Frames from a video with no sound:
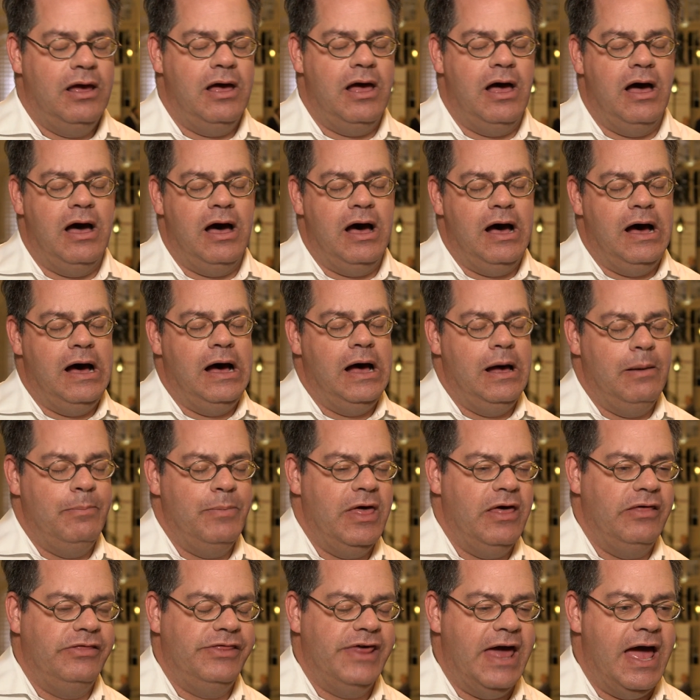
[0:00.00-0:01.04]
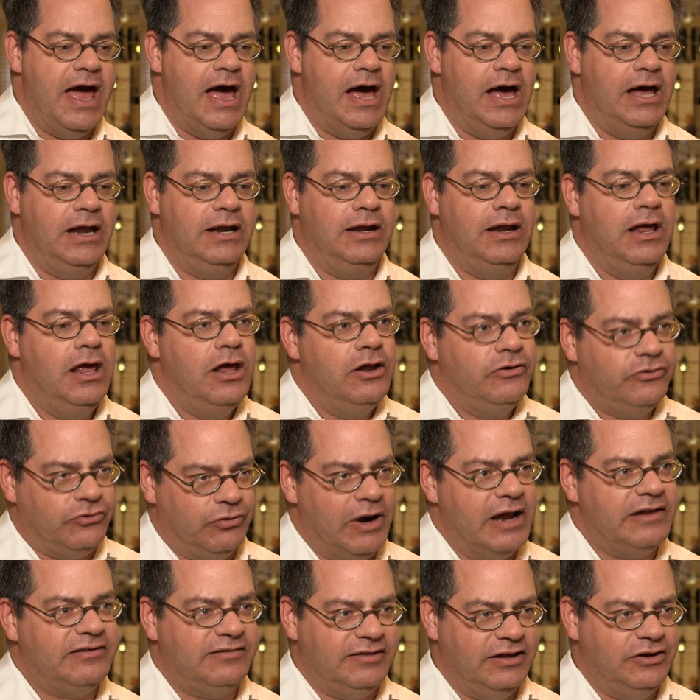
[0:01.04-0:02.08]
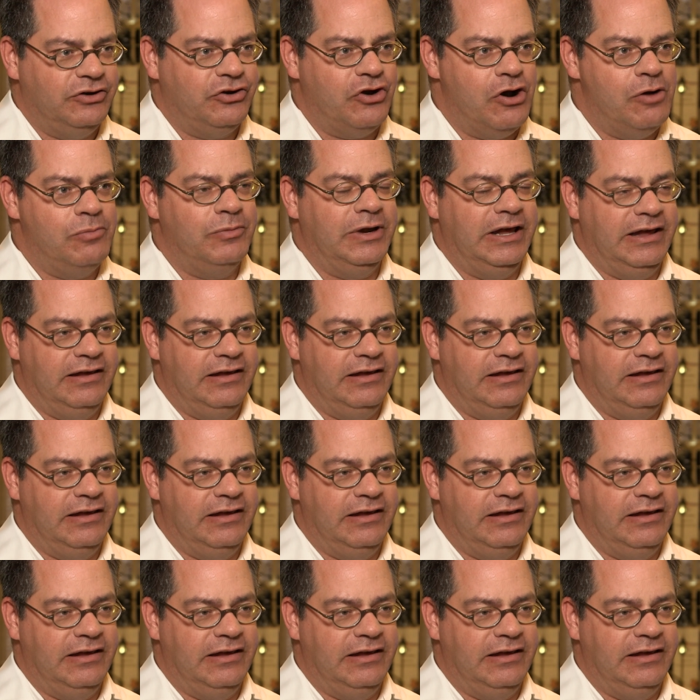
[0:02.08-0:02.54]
than Tourette syndrome,